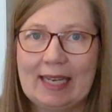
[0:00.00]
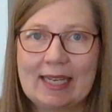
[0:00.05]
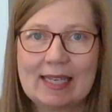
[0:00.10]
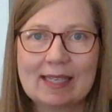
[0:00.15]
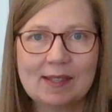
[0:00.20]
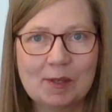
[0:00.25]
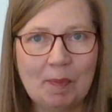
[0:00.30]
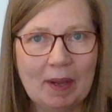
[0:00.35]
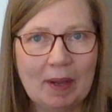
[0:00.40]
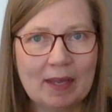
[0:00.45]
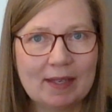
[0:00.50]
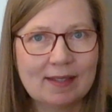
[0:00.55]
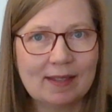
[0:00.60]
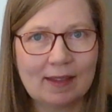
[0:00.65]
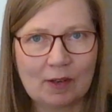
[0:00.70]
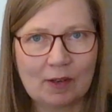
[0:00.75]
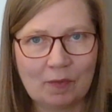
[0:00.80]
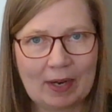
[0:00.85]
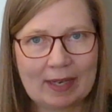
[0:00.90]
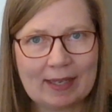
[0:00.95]

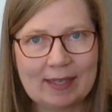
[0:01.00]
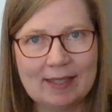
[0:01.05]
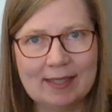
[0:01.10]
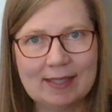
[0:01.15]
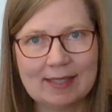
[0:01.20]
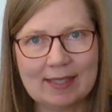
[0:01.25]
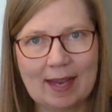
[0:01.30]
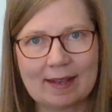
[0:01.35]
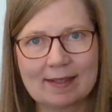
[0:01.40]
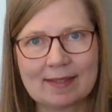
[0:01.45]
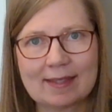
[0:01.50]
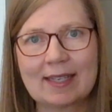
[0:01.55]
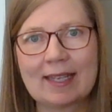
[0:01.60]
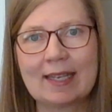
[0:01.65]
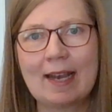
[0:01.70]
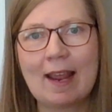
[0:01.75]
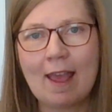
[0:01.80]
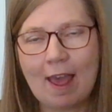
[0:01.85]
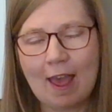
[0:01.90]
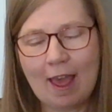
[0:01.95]
independently rated and
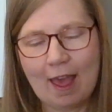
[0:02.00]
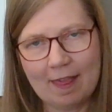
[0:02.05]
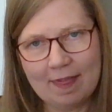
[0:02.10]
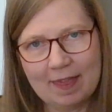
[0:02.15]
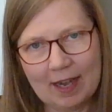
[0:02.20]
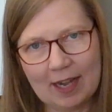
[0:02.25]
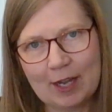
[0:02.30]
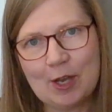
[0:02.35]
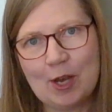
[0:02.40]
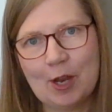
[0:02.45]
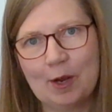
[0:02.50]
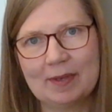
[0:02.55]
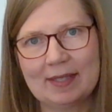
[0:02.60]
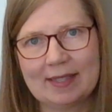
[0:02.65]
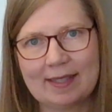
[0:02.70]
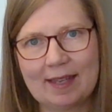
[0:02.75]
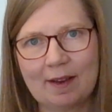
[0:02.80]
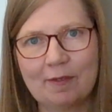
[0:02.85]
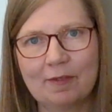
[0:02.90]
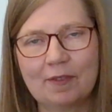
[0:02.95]
tested, and that I know is
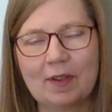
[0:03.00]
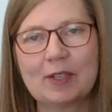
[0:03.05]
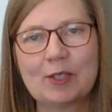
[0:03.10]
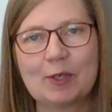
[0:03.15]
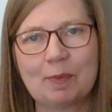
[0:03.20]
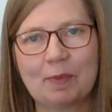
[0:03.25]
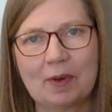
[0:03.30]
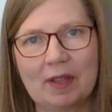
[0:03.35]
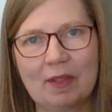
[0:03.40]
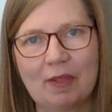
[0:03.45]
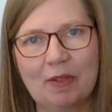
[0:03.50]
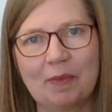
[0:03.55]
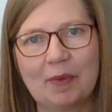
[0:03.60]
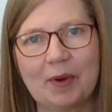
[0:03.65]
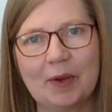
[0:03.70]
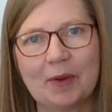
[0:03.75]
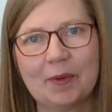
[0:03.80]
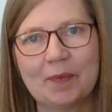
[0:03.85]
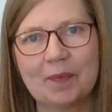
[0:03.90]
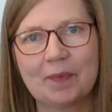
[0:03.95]
safe to breathe
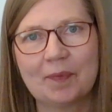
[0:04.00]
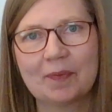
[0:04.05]
through.